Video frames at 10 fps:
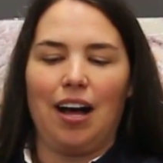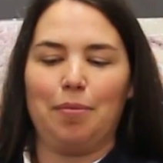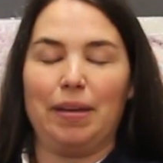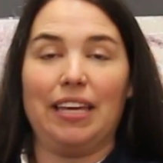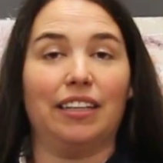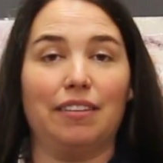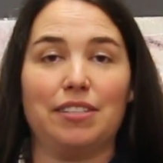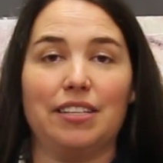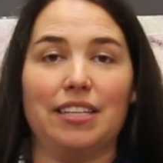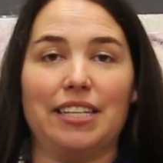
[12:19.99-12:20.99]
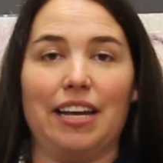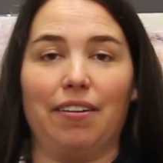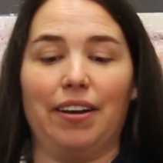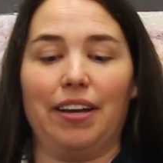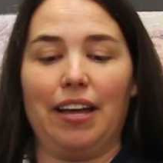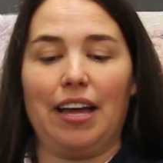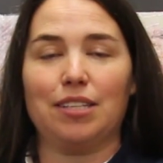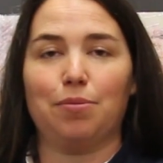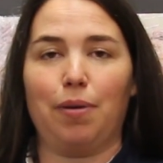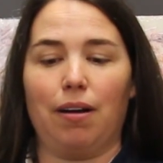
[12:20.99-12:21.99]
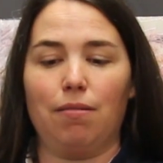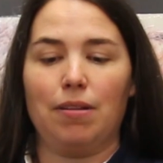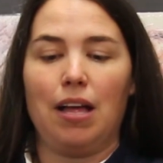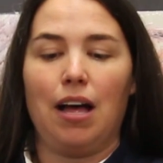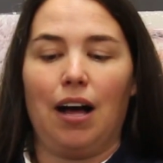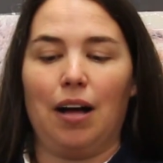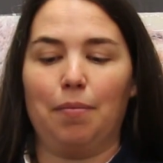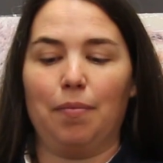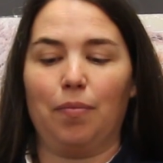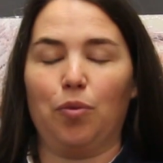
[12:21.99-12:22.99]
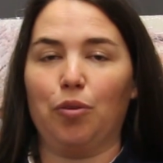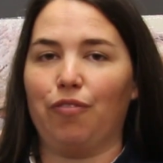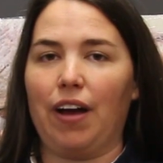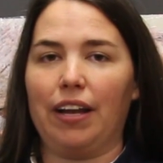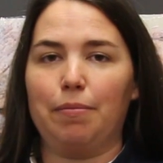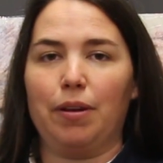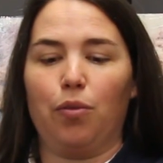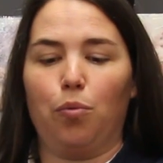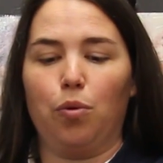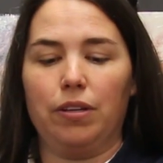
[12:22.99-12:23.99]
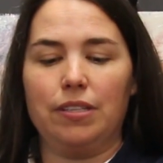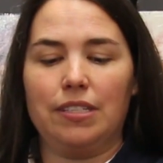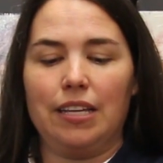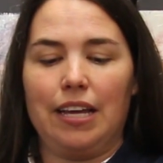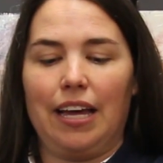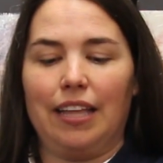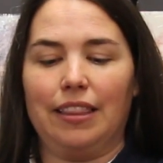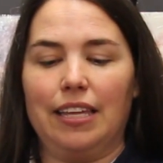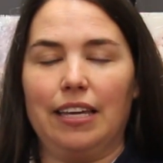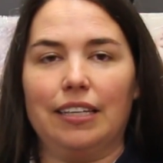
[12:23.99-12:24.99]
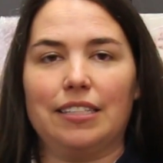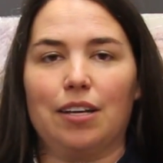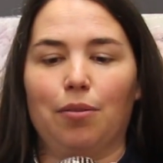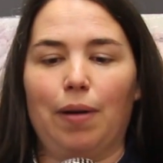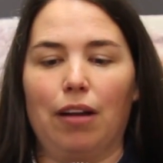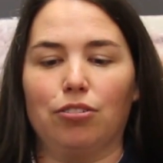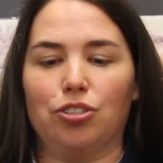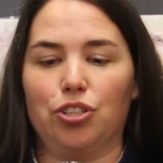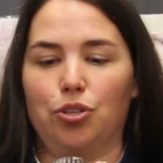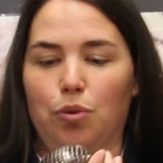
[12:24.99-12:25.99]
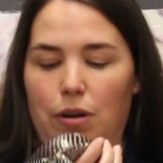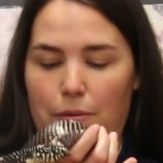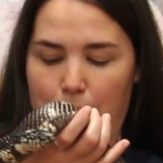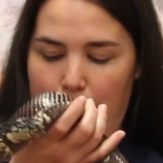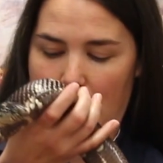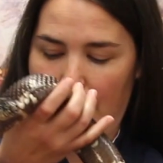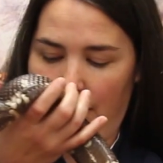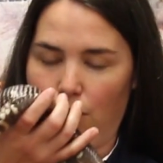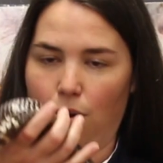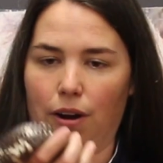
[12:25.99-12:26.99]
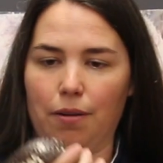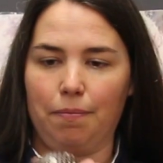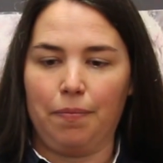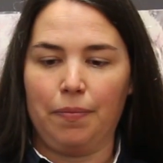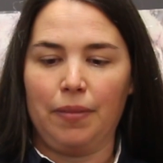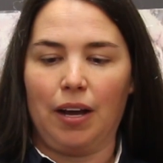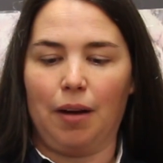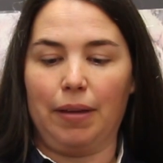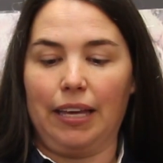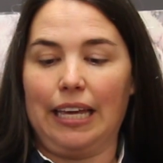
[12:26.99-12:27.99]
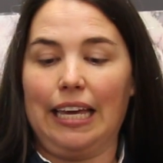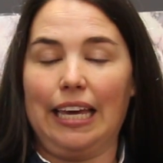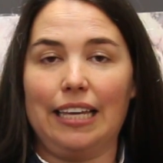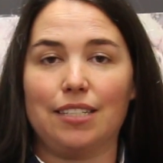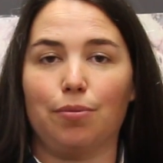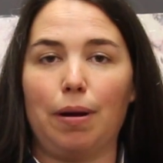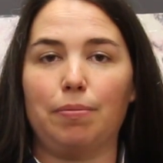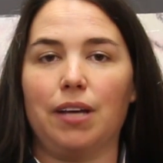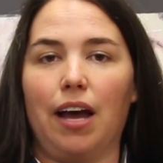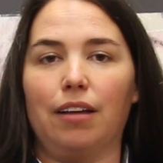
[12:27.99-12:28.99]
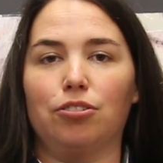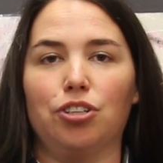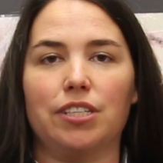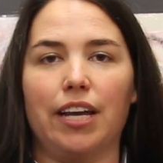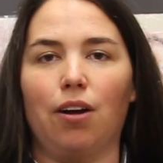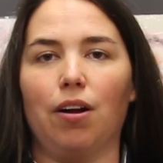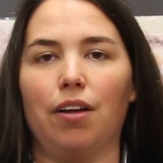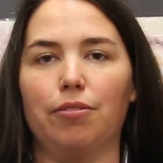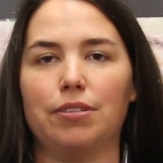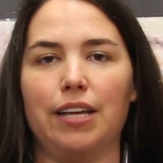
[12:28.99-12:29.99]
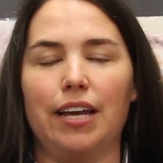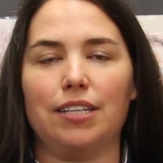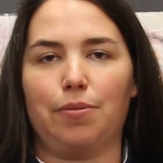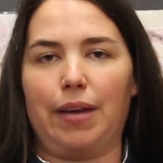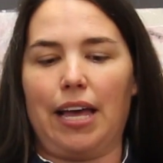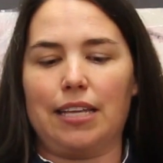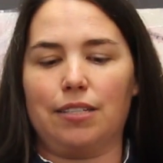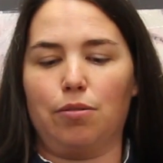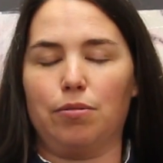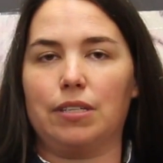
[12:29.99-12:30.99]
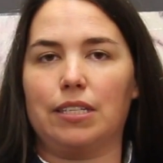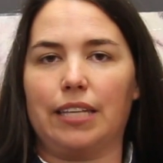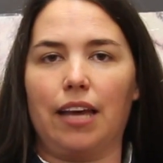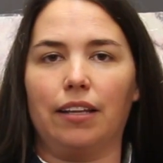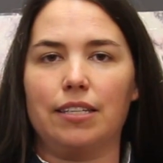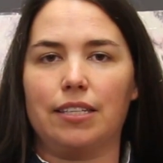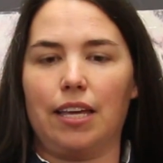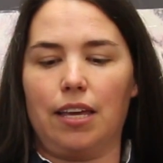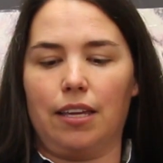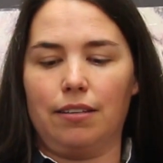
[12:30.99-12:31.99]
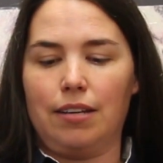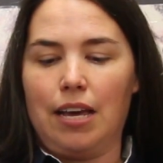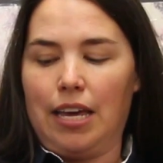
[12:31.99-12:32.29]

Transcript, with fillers: Um, he lives in this area as well. Um, you'll find them in the woods and things around your backyard. Um, he is a reptile just like our other snakes, so he has those scaly skin.